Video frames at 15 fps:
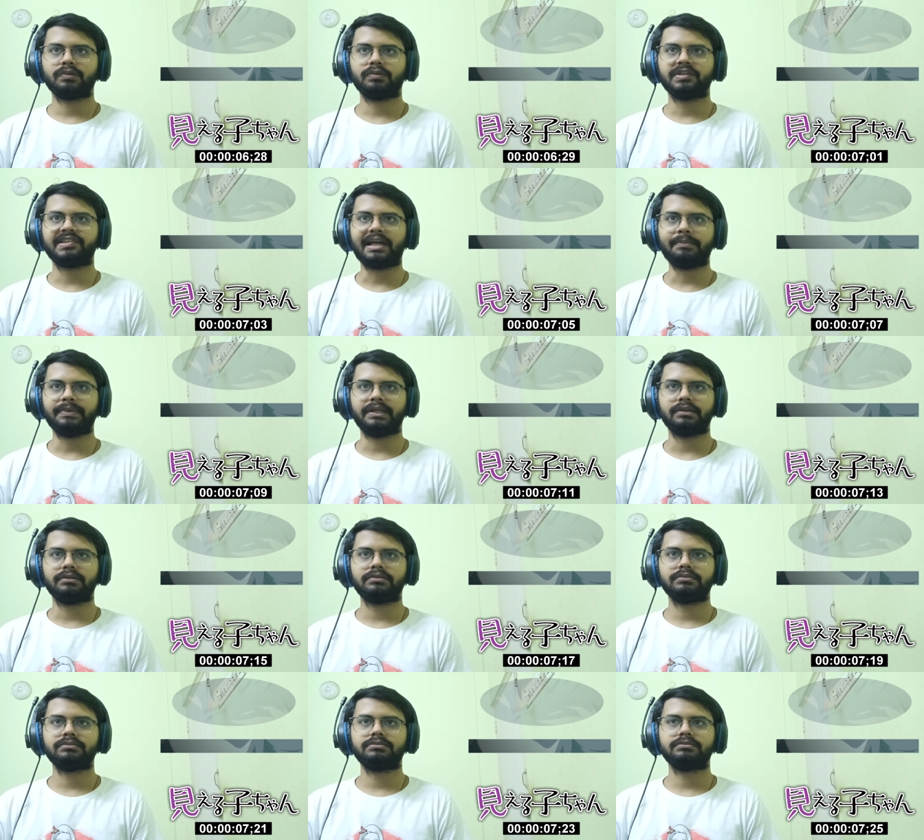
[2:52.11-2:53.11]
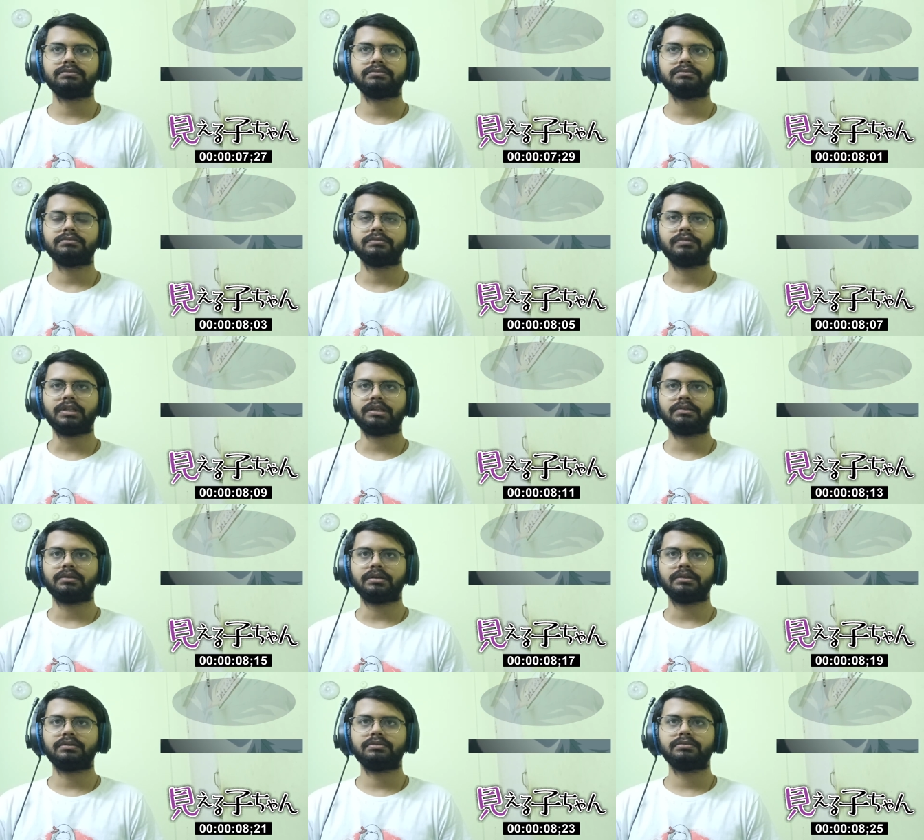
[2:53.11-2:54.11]
What's happening? What
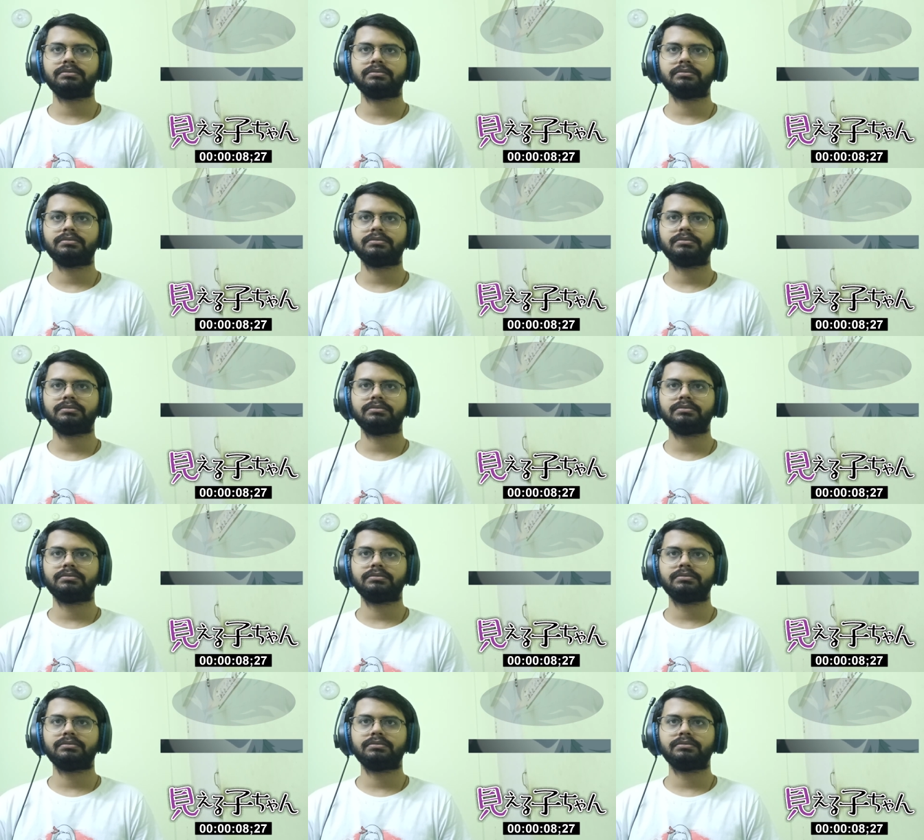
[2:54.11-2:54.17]
the? Is